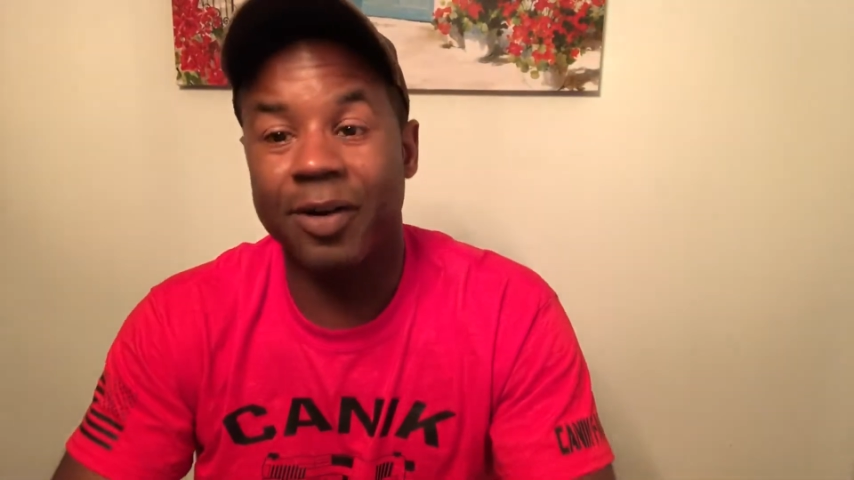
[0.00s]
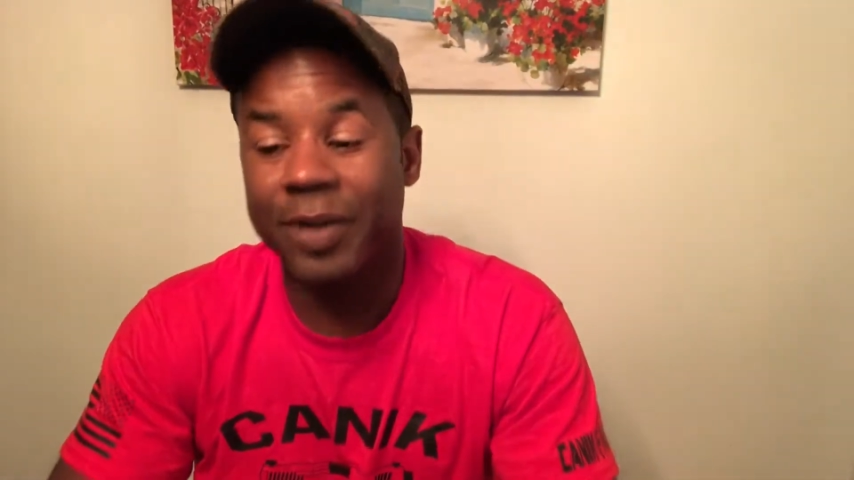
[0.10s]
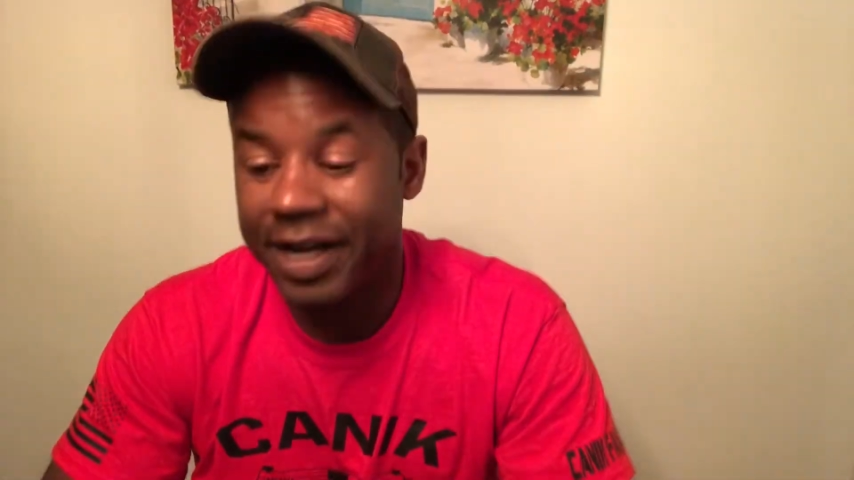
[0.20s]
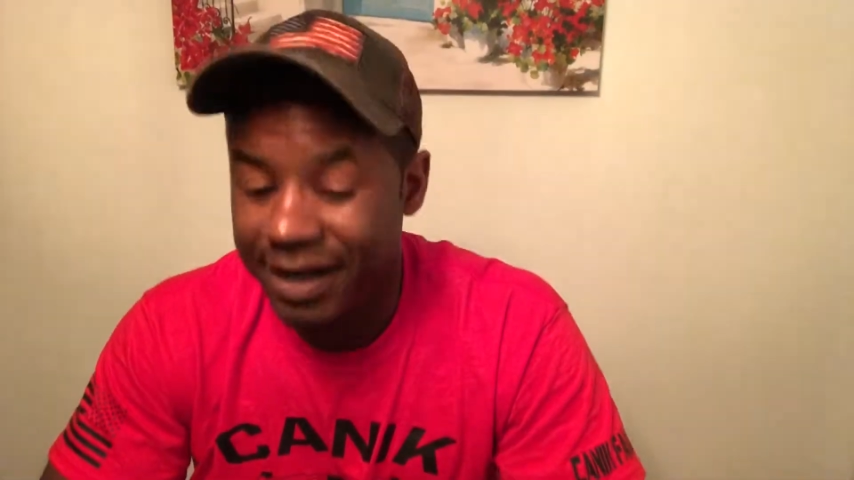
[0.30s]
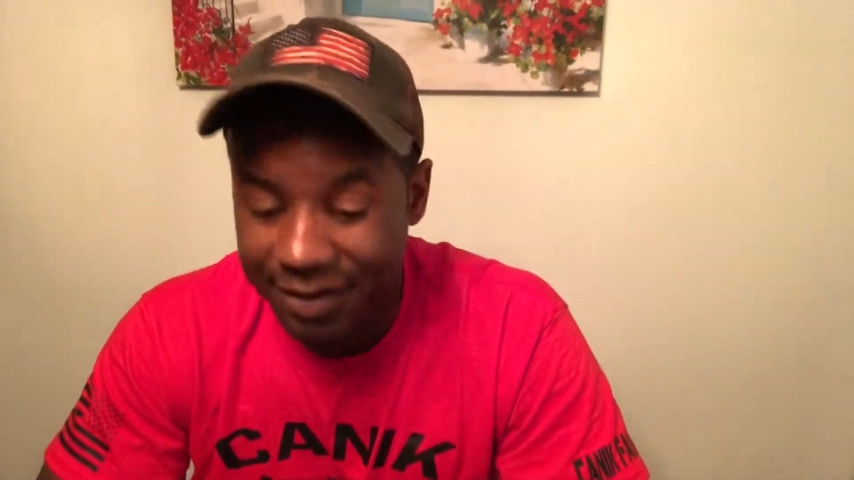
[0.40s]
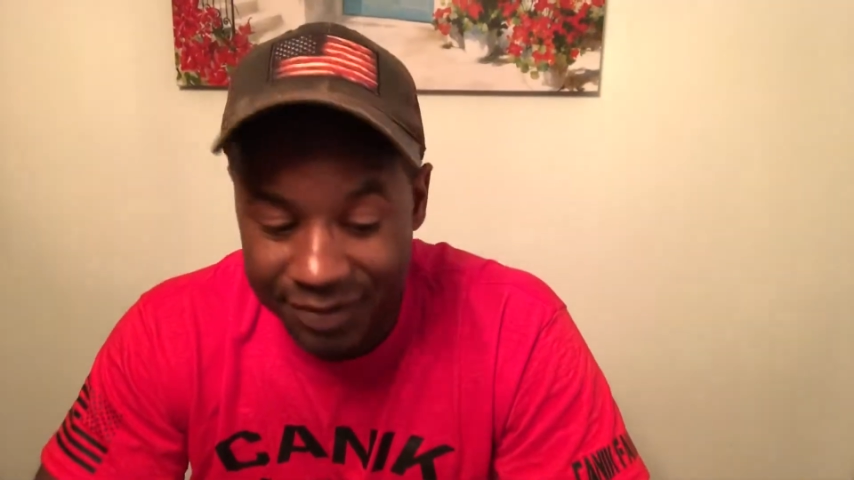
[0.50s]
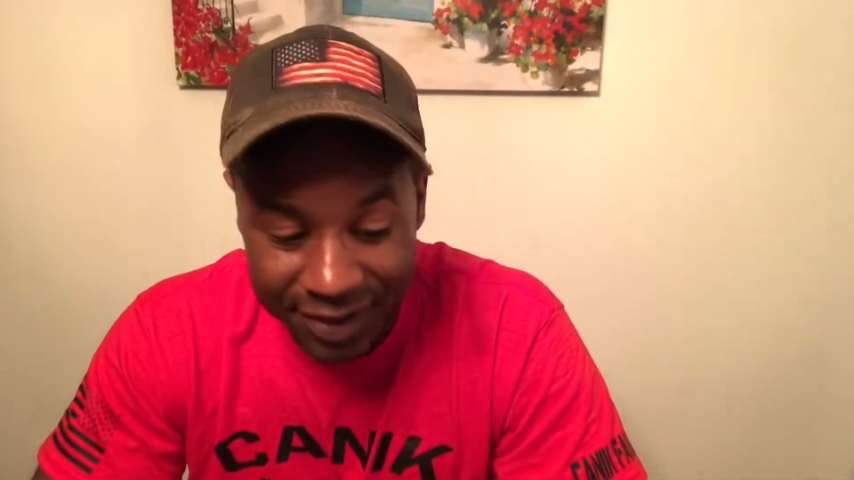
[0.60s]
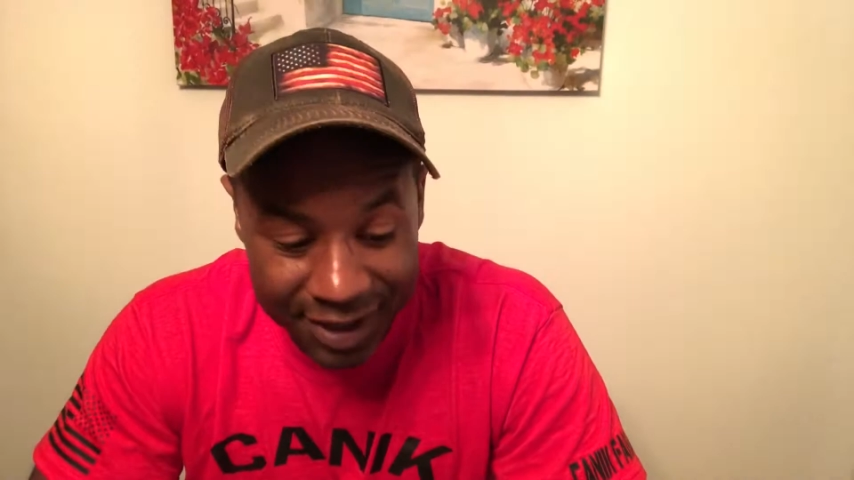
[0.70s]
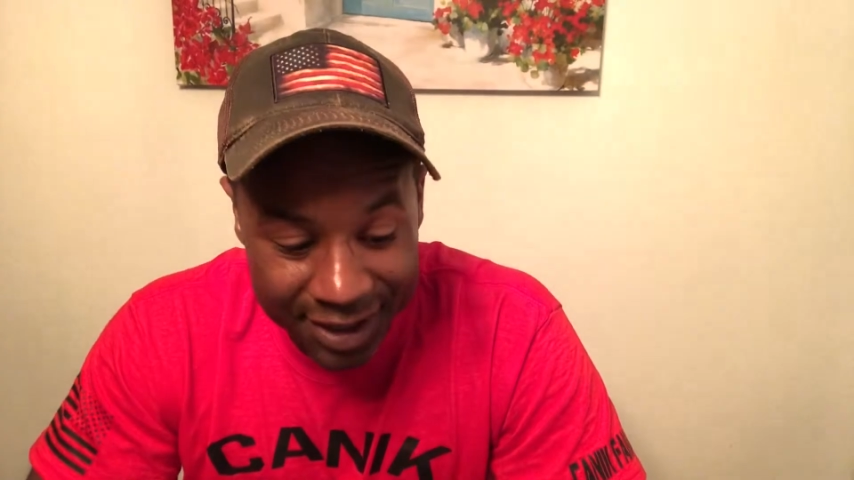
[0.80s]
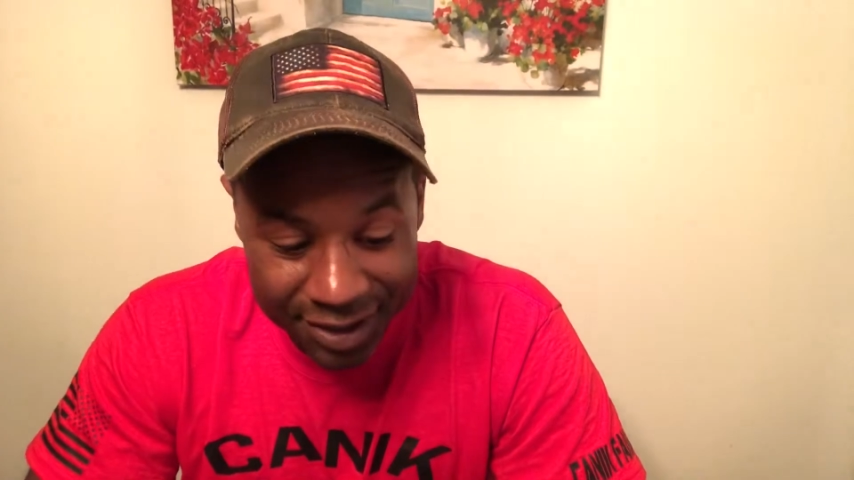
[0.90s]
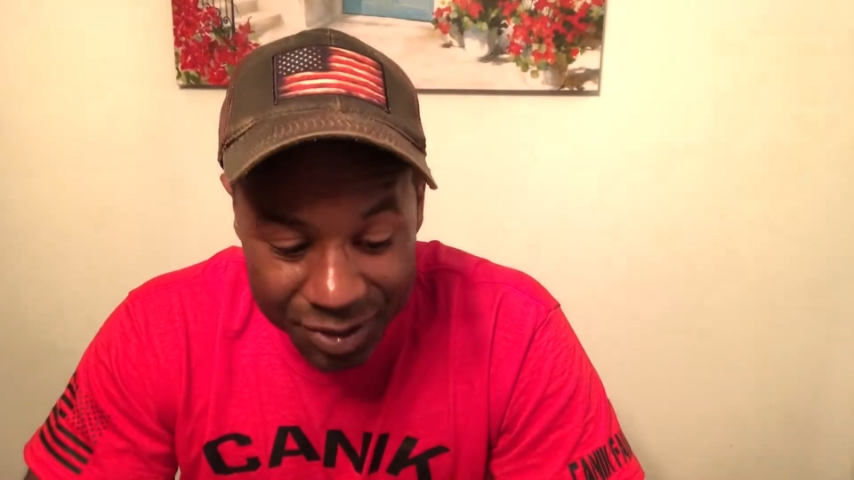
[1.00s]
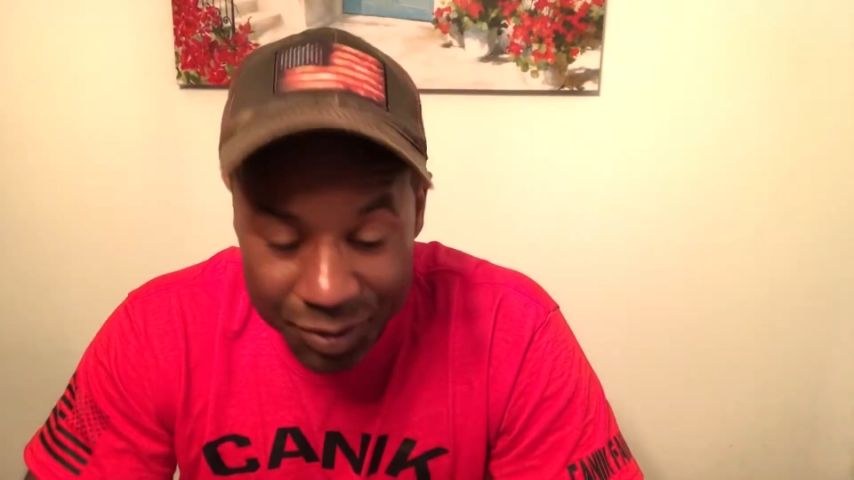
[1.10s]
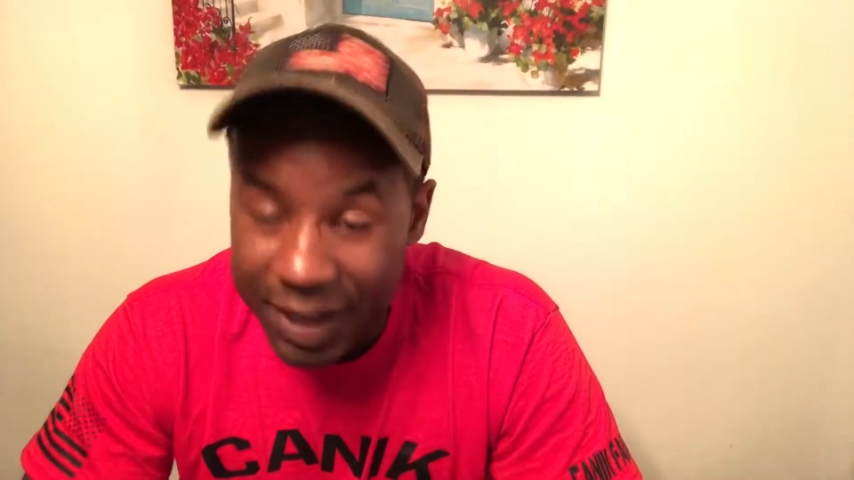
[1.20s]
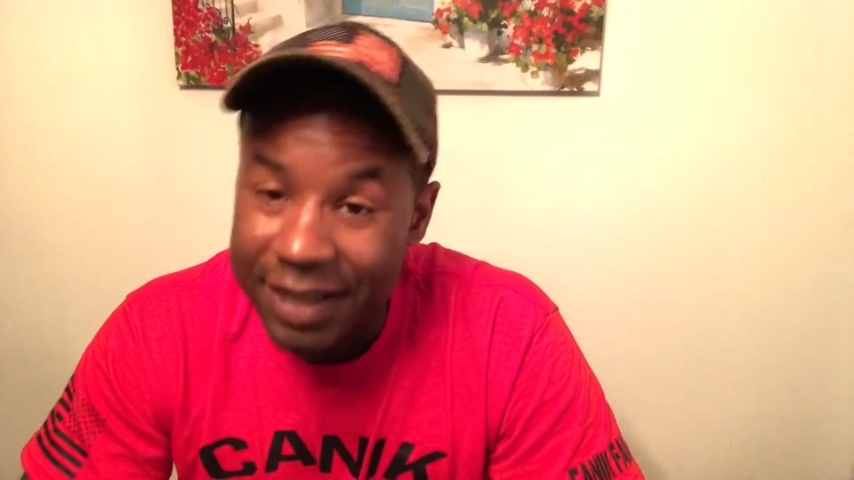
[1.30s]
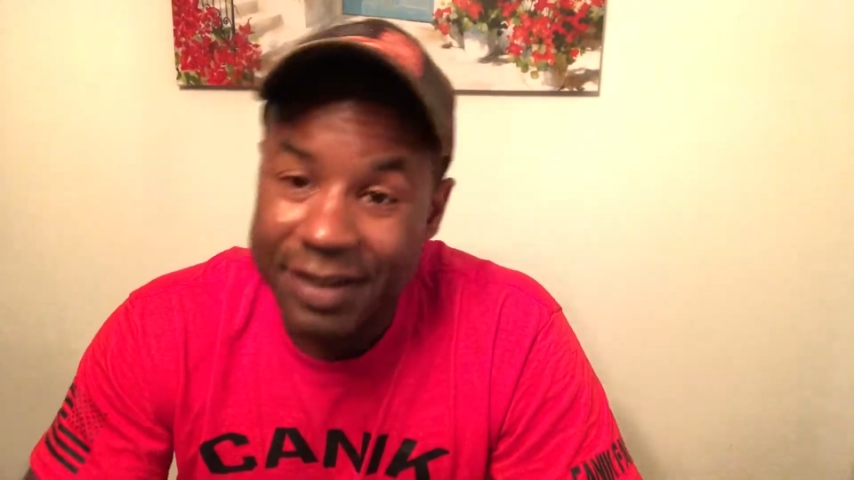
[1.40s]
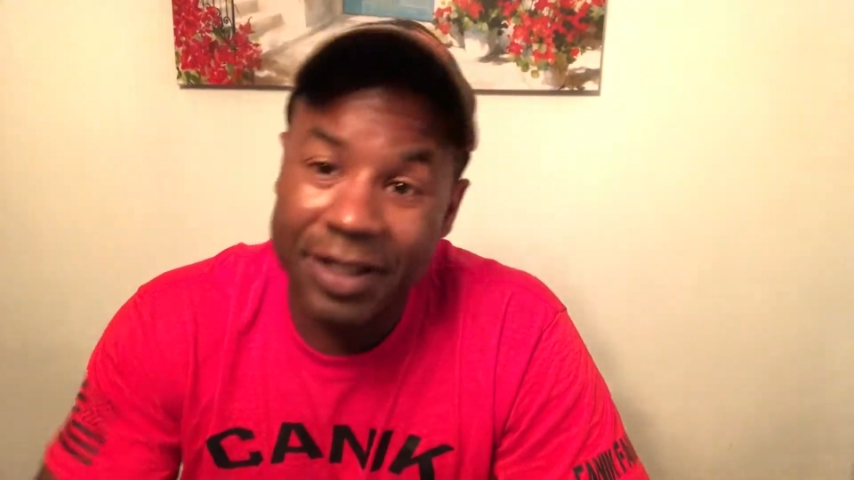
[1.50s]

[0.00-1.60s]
We have two guns